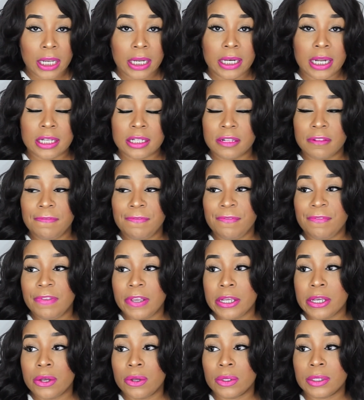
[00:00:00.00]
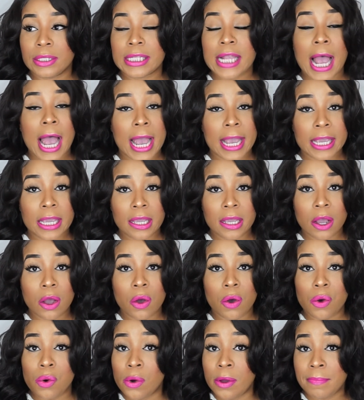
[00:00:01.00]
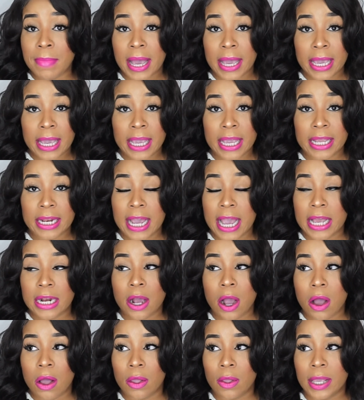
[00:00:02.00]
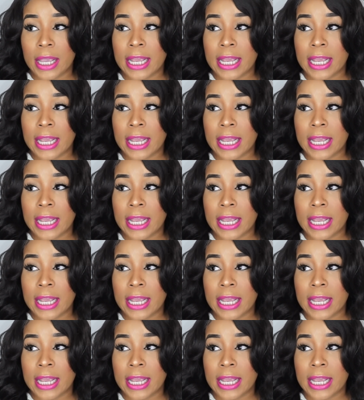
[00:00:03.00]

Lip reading: It doesn't feel tight on my head at all.